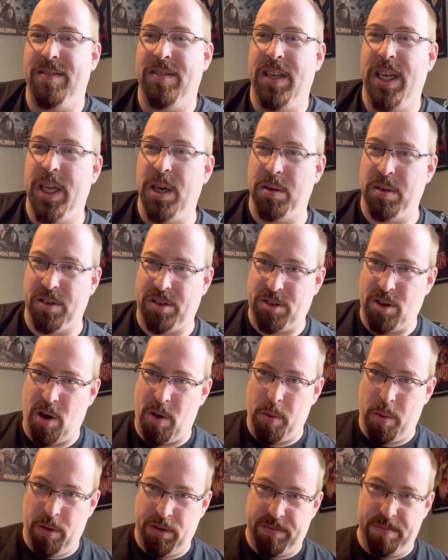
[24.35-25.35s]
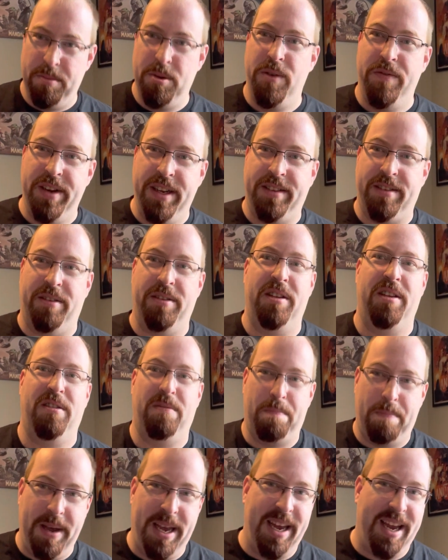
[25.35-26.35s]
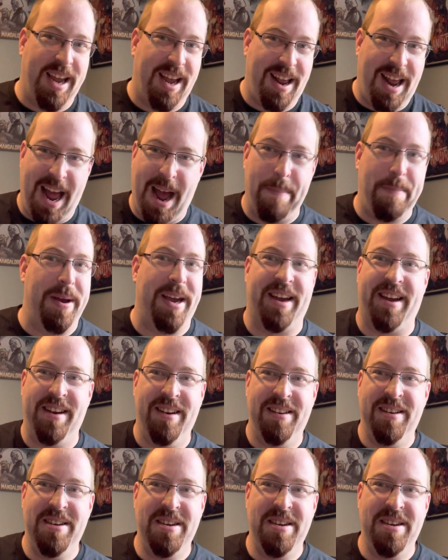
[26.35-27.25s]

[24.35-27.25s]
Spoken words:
you know, the Star Wars movies are these big, epic,